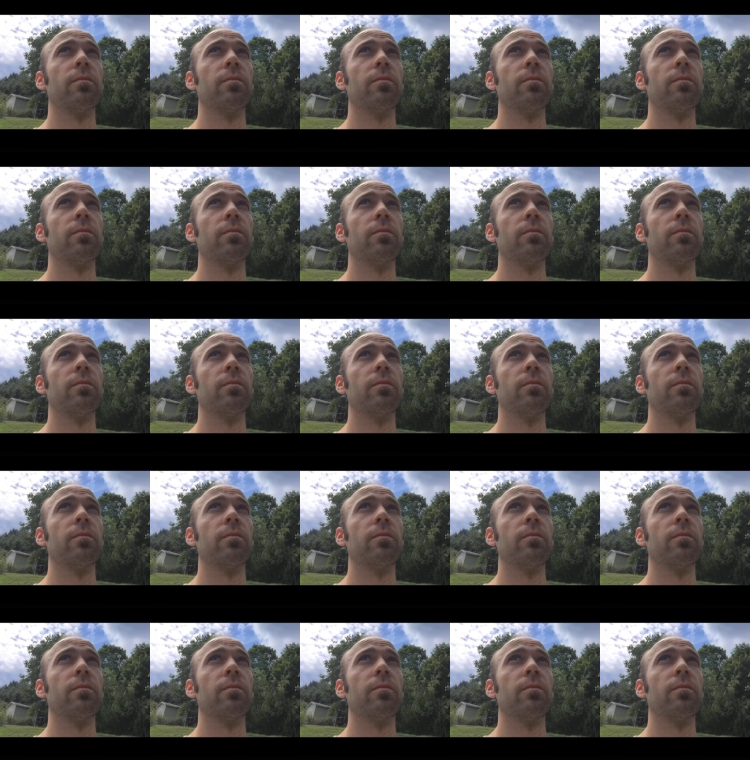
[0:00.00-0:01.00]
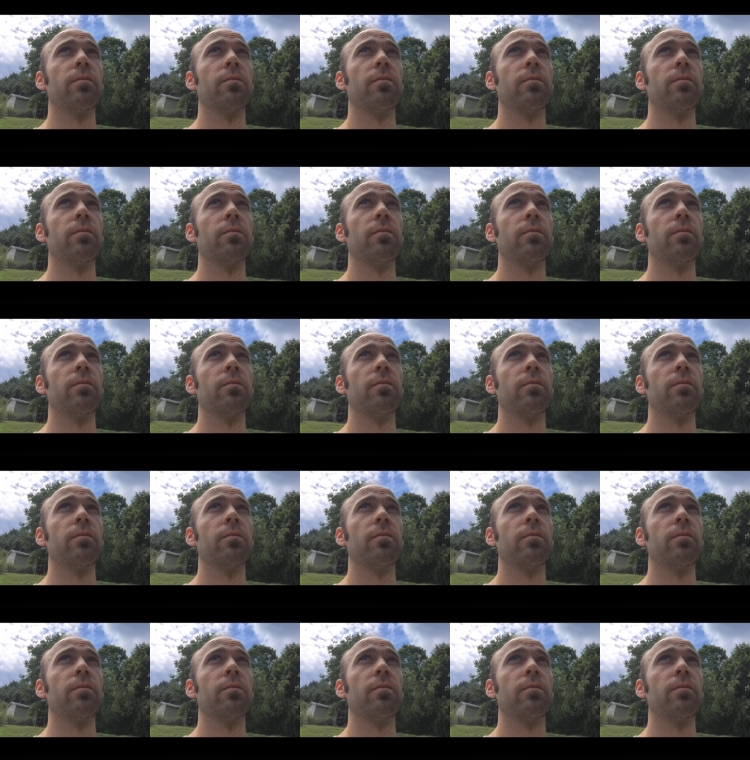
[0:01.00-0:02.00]

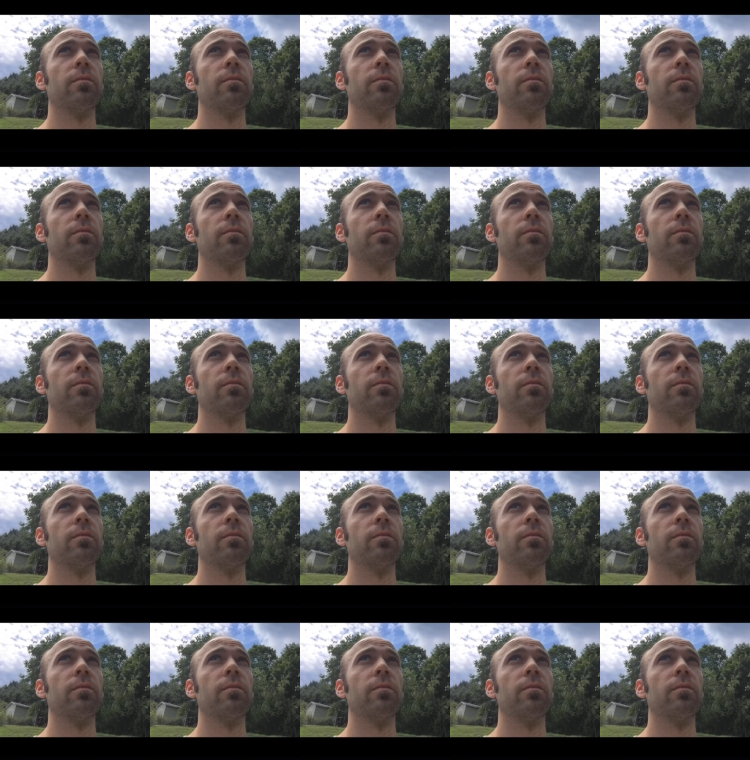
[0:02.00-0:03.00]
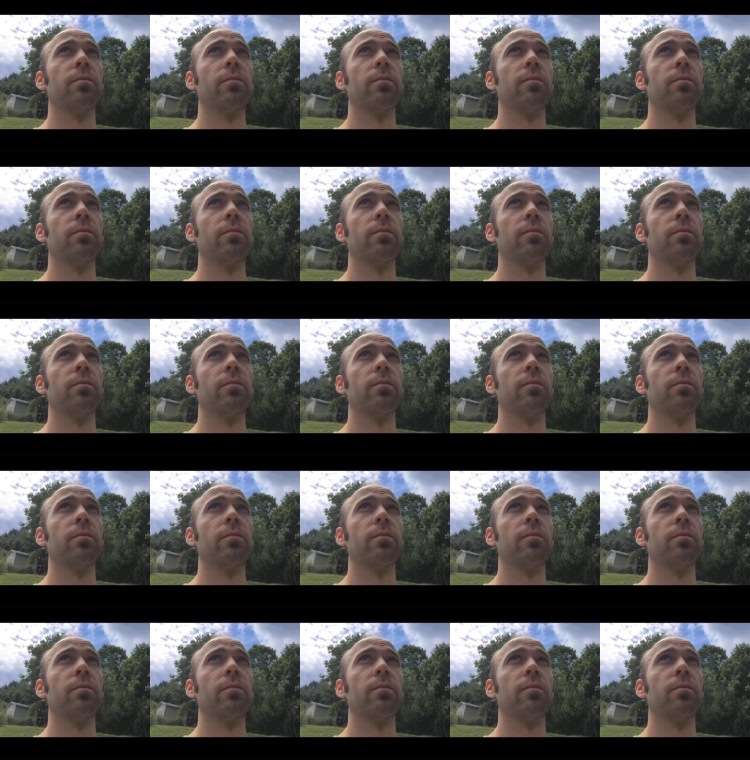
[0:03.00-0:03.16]
No one is speaking in this clip.